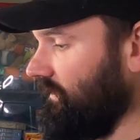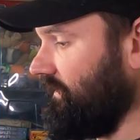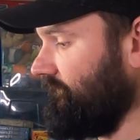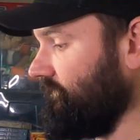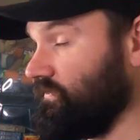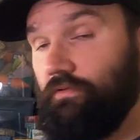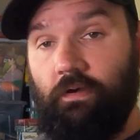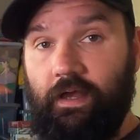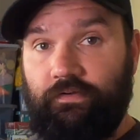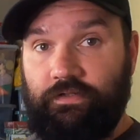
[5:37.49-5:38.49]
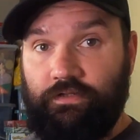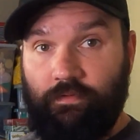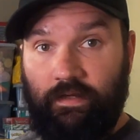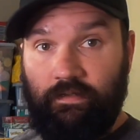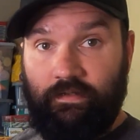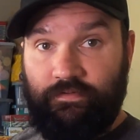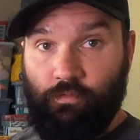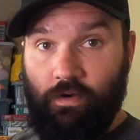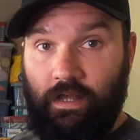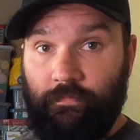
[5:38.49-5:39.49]
If you do actually do any of this
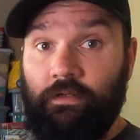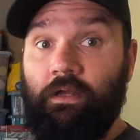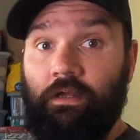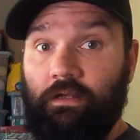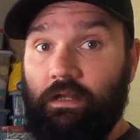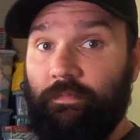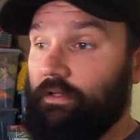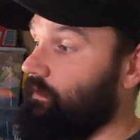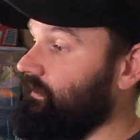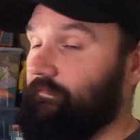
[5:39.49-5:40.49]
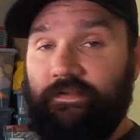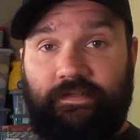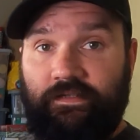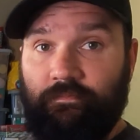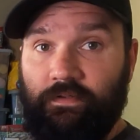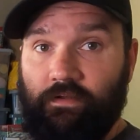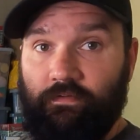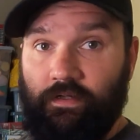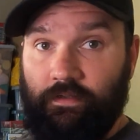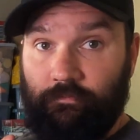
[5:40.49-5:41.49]
Warhammer, let me know. I'd love to see some of
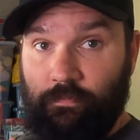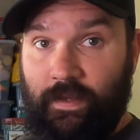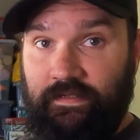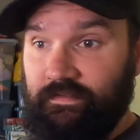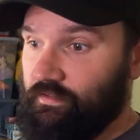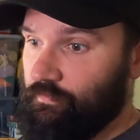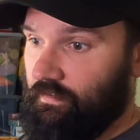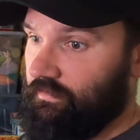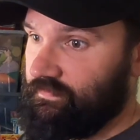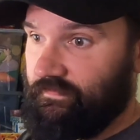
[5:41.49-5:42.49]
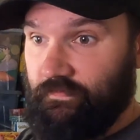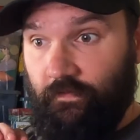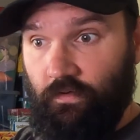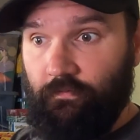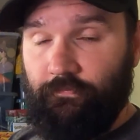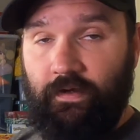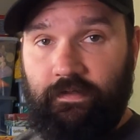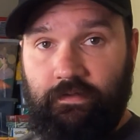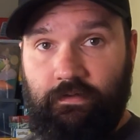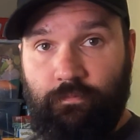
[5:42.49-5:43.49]
your painting as well, because I've got a
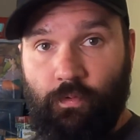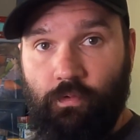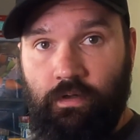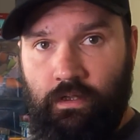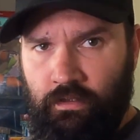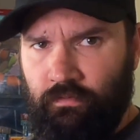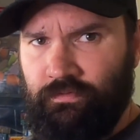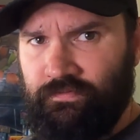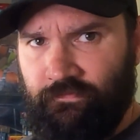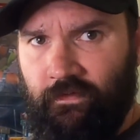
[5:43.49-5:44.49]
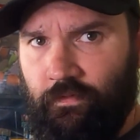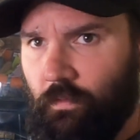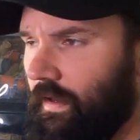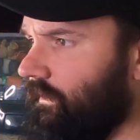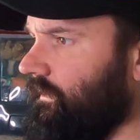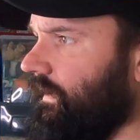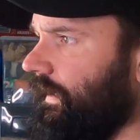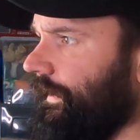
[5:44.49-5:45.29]
friend in Newport who does very well.